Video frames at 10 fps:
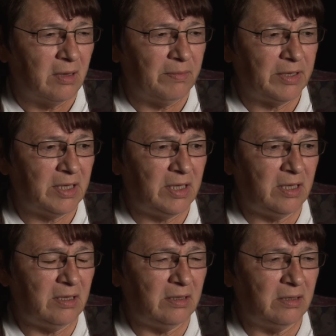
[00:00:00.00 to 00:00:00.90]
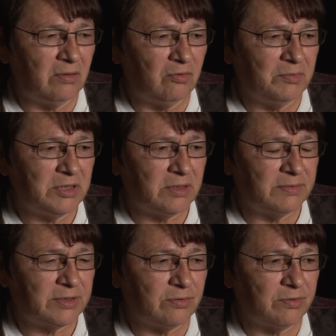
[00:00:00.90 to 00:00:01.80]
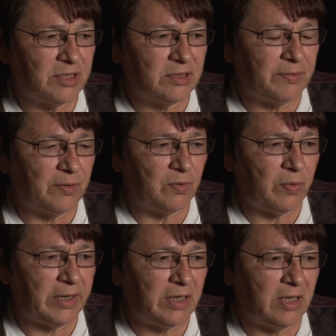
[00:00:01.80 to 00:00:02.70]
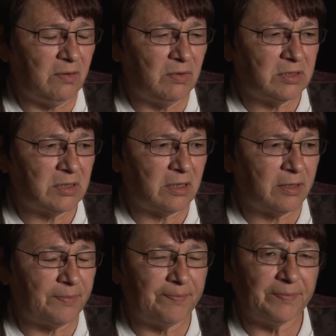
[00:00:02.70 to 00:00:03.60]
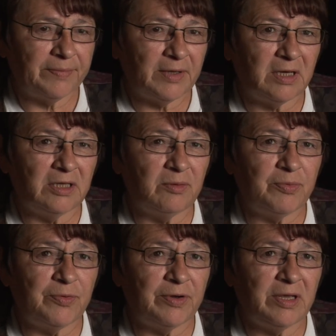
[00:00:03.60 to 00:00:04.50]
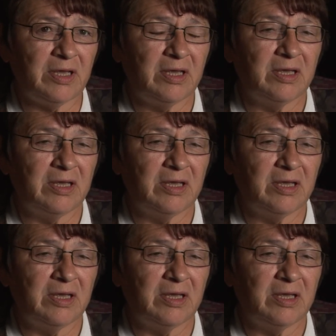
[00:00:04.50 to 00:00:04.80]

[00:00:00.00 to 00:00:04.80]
But he told me some stories about when he was a uh, a little boy.